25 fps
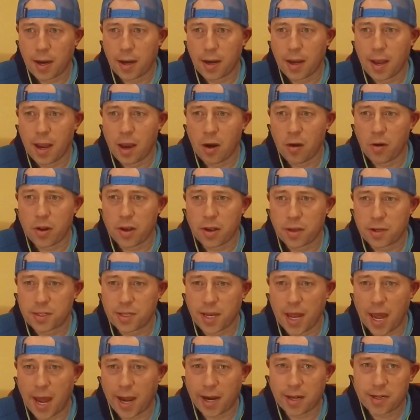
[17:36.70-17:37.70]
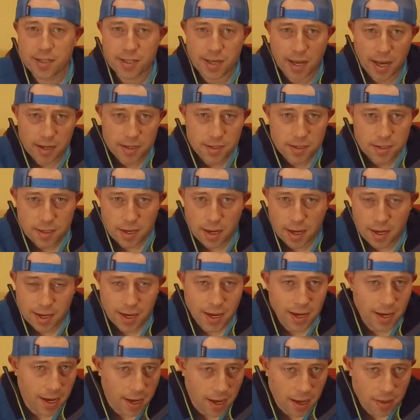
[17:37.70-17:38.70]
areas to access and
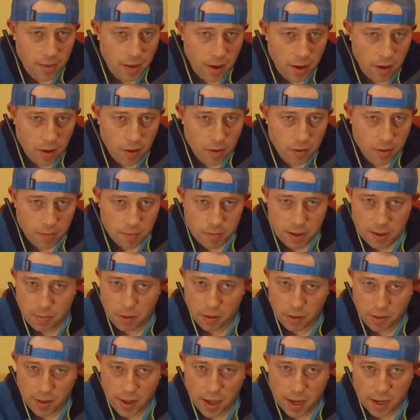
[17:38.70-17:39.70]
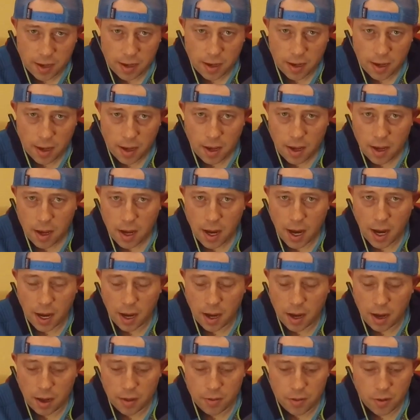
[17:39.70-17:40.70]
get in there than people think.
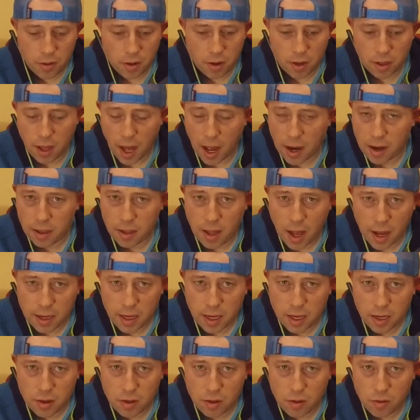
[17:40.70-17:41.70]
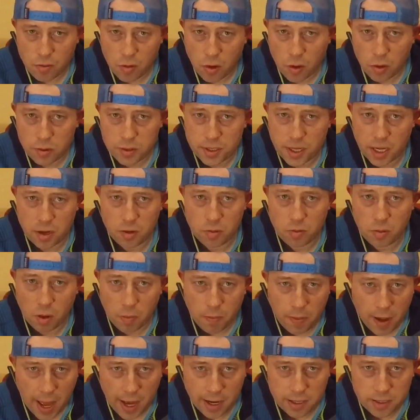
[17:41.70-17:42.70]
There are a lot of logging roads that you will
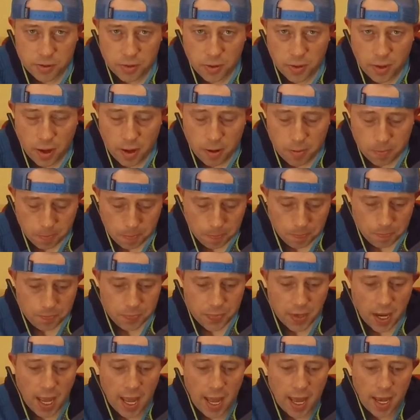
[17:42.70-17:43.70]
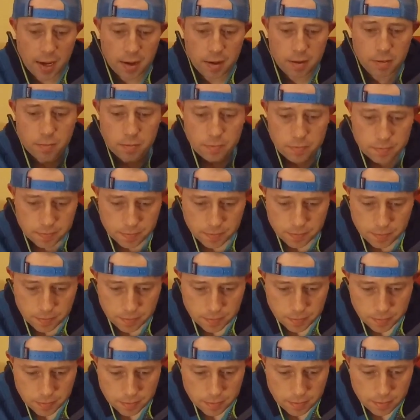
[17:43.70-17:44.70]
pass through there, and
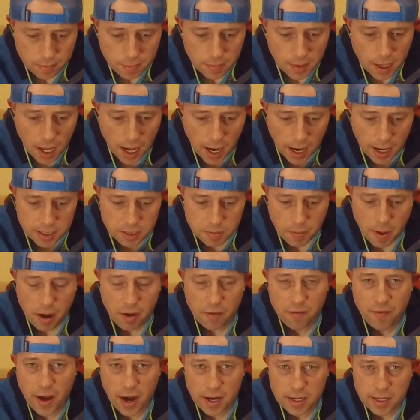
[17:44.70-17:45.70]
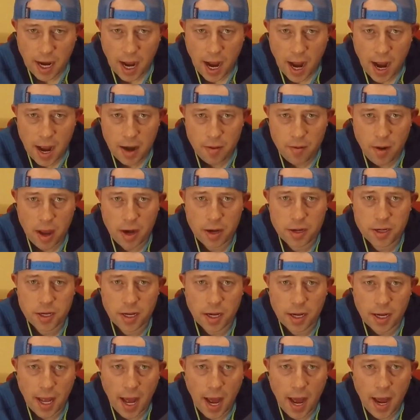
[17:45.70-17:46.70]
as a matter of fact, I ran into a
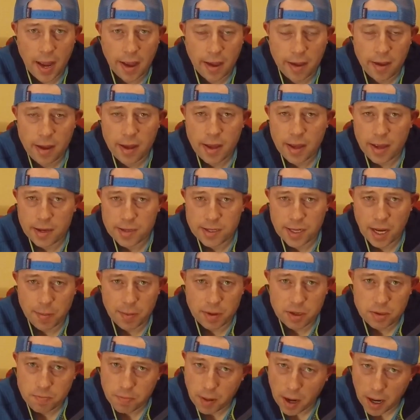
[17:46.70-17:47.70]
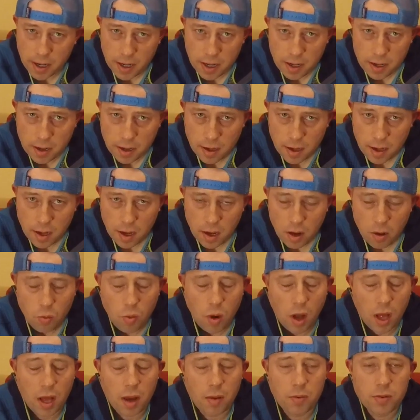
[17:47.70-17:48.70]
guy, his name is Buddy,
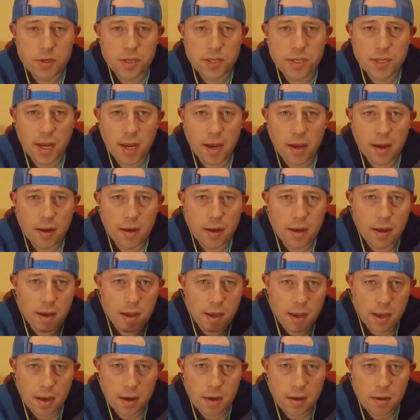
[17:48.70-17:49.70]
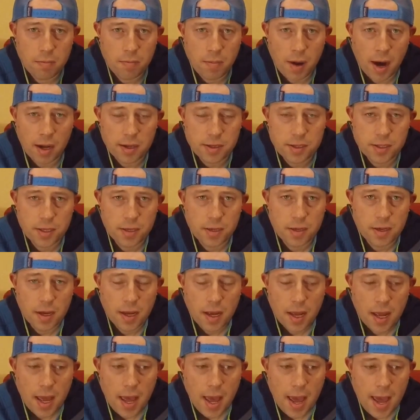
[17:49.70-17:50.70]
while I was staying in Monson,
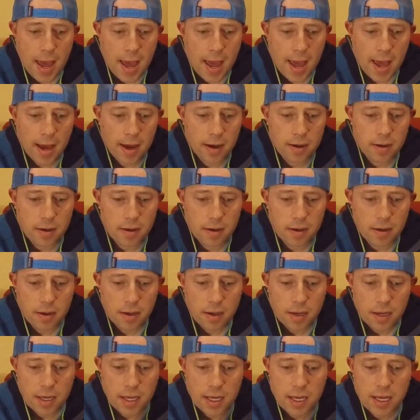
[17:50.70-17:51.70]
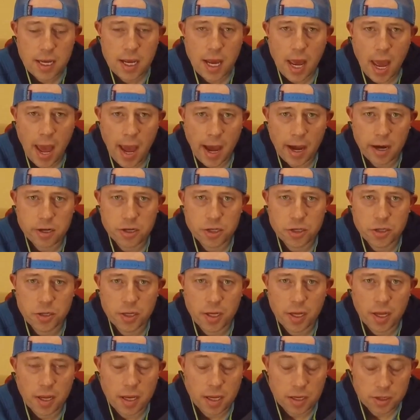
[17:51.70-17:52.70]
and he
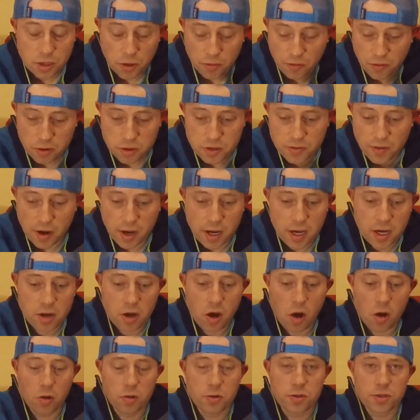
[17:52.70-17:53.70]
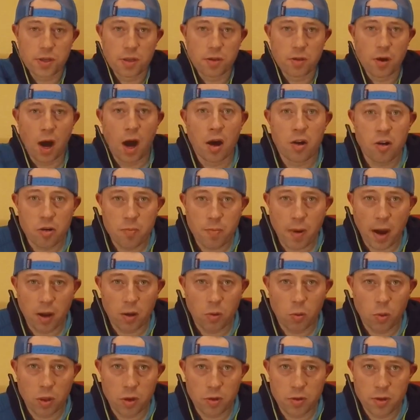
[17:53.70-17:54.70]
actually, so first of all, he knows the 100-mile
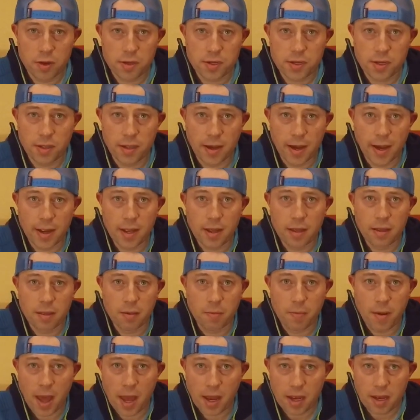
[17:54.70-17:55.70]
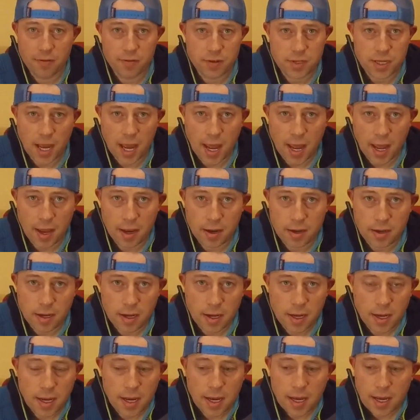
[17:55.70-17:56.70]
wilderness like the back of his hand.
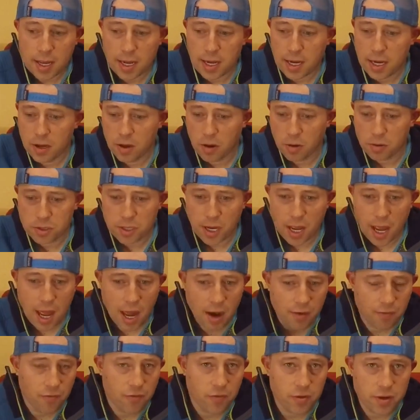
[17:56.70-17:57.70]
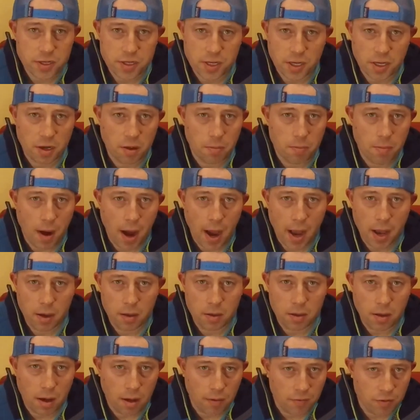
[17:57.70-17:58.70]
He knows every single mile
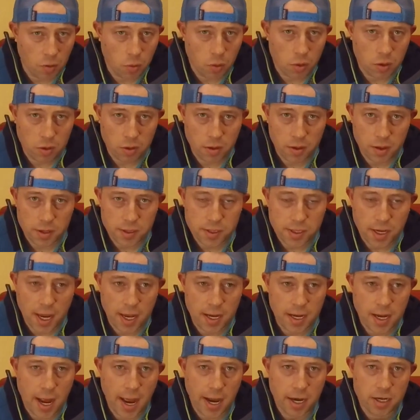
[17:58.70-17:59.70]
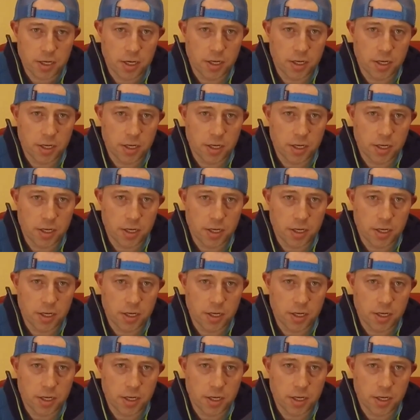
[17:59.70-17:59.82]
of the wilderness, and he actually